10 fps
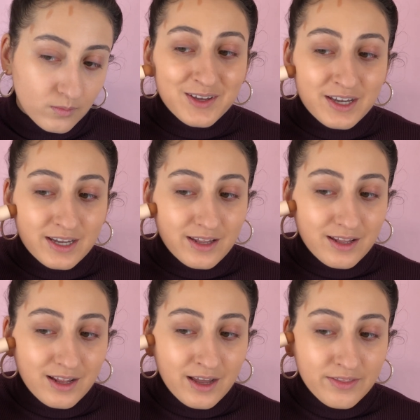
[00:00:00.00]

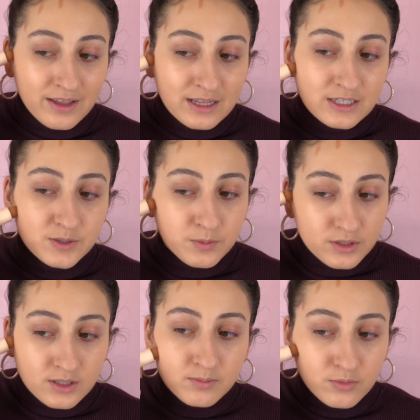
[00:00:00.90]
Okay, I think I need to
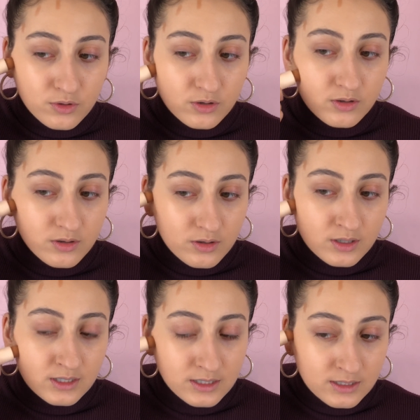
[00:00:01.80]
put some more
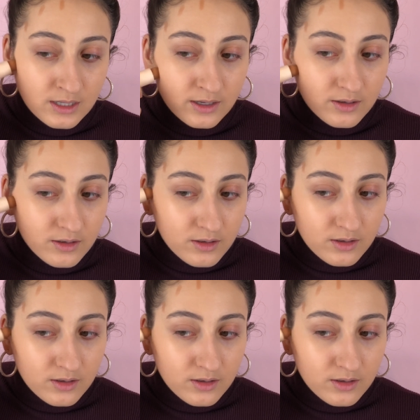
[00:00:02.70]
because this is like